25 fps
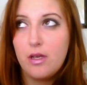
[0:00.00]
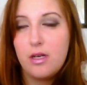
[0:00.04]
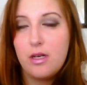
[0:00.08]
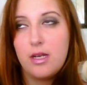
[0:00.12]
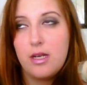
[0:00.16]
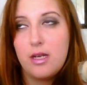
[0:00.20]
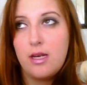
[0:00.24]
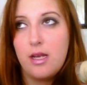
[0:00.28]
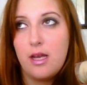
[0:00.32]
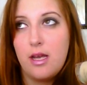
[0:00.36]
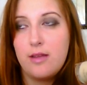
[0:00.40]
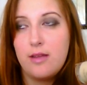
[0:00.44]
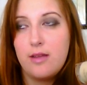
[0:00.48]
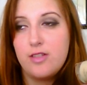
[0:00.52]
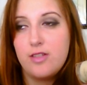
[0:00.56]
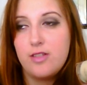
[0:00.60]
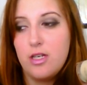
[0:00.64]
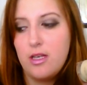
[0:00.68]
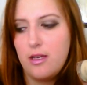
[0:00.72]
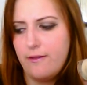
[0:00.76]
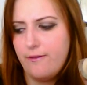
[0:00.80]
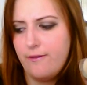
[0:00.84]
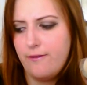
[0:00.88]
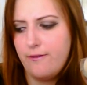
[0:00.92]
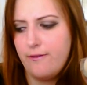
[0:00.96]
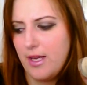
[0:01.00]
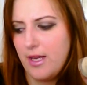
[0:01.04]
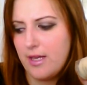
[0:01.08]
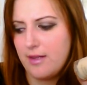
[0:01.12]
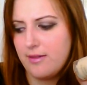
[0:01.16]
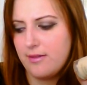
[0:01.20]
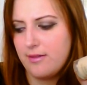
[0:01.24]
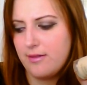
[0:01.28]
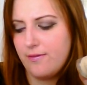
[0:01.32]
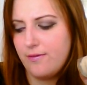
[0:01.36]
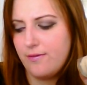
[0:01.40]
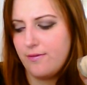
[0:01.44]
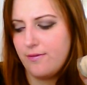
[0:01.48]
I don't know, Studio
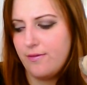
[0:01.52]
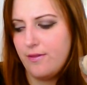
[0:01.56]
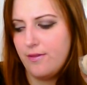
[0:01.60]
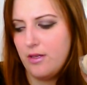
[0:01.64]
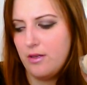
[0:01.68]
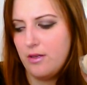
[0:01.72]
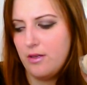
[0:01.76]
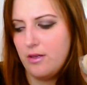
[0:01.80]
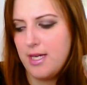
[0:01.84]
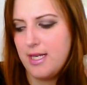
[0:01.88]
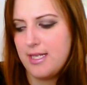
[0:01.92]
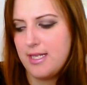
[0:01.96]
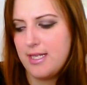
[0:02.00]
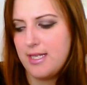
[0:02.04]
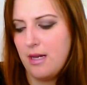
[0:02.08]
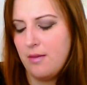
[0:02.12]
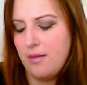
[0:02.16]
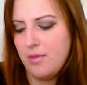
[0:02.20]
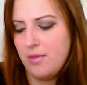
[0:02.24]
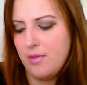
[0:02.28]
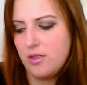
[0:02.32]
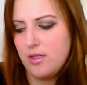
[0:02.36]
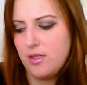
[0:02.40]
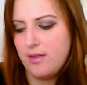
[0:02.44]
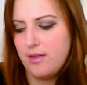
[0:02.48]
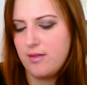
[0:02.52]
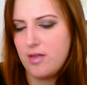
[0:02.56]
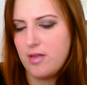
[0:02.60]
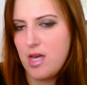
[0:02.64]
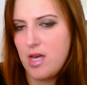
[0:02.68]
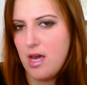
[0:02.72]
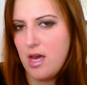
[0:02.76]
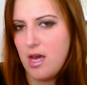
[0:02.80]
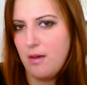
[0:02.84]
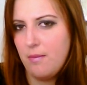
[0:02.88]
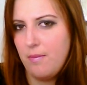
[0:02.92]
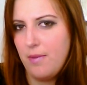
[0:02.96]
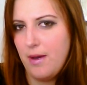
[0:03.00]
Fix Fluid, how much is
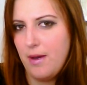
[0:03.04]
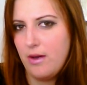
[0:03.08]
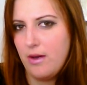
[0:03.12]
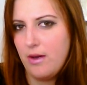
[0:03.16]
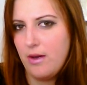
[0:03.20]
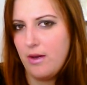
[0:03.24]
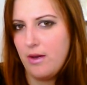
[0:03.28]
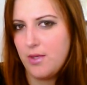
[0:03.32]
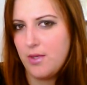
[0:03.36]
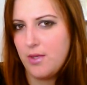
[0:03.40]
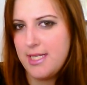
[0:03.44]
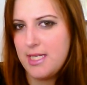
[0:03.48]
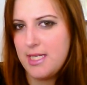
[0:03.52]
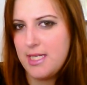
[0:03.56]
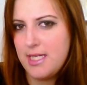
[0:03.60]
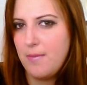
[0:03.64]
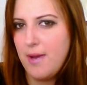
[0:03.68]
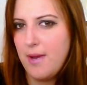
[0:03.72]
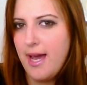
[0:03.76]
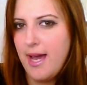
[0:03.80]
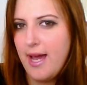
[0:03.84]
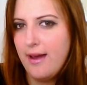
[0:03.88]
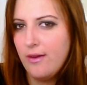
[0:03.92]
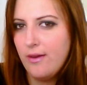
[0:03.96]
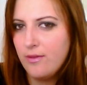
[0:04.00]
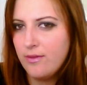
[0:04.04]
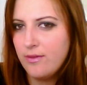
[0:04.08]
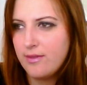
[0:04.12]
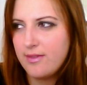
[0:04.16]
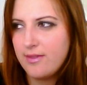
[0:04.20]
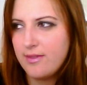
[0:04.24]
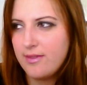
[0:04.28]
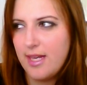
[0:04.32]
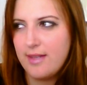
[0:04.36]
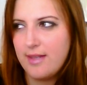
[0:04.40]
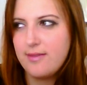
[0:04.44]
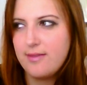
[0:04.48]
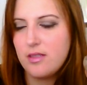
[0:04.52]
that? About £20?
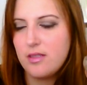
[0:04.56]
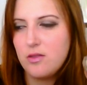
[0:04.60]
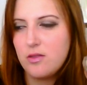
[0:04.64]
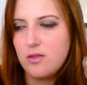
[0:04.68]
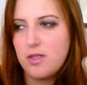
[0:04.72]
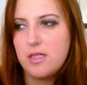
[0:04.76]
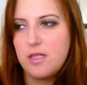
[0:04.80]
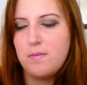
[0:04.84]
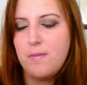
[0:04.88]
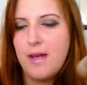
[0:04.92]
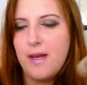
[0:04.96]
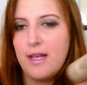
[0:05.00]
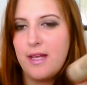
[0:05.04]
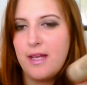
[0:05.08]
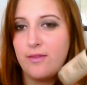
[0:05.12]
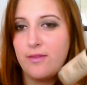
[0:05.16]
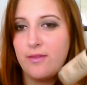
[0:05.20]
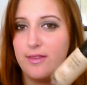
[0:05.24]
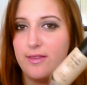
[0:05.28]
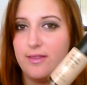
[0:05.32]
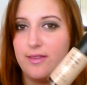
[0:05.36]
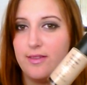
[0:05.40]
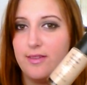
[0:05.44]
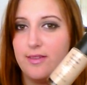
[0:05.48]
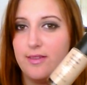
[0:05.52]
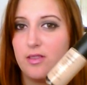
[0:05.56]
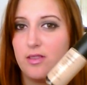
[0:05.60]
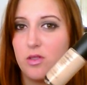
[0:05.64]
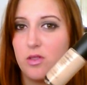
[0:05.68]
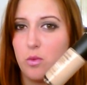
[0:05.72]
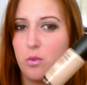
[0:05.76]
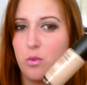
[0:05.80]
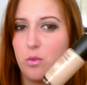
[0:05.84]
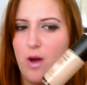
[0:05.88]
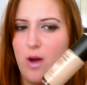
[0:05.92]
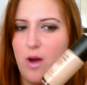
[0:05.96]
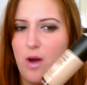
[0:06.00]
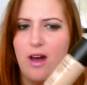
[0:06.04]
Less than £20. This is
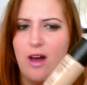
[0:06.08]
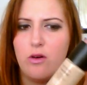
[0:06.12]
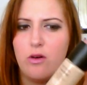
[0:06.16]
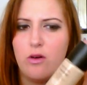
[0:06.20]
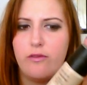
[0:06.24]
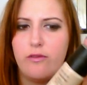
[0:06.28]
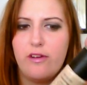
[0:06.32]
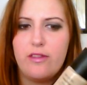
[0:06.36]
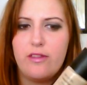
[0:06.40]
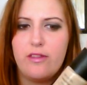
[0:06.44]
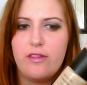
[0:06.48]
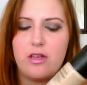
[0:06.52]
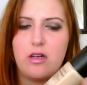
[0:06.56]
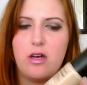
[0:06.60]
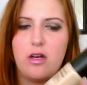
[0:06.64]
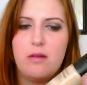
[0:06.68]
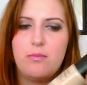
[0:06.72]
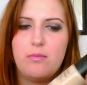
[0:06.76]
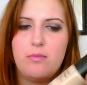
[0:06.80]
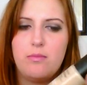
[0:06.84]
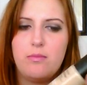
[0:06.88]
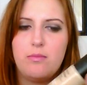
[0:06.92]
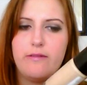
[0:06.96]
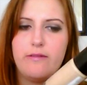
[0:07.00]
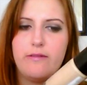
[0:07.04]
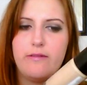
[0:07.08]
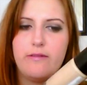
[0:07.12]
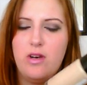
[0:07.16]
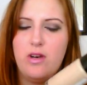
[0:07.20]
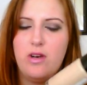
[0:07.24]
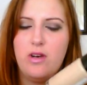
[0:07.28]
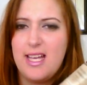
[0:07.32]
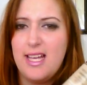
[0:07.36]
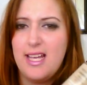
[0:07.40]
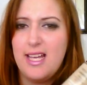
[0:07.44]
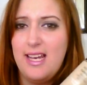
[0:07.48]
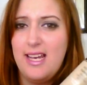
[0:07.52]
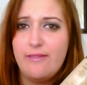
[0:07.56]
12, I think I bought it for,
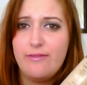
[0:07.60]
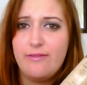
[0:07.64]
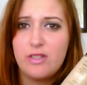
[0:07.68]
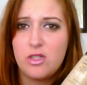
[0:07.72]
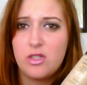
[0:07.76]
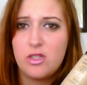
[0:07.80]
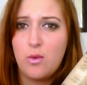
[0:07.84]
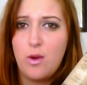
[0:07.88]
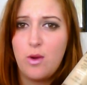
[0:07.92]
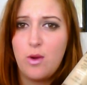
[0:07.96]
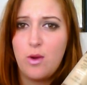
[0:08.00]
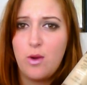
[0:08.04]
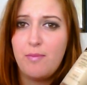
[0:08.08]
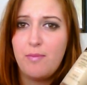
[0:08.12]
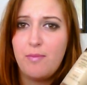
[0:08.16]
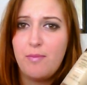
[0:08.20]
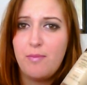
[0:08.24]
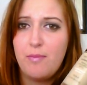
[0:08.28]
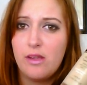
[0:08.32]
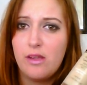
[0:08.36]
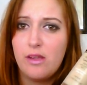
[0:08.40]
like 11, £12.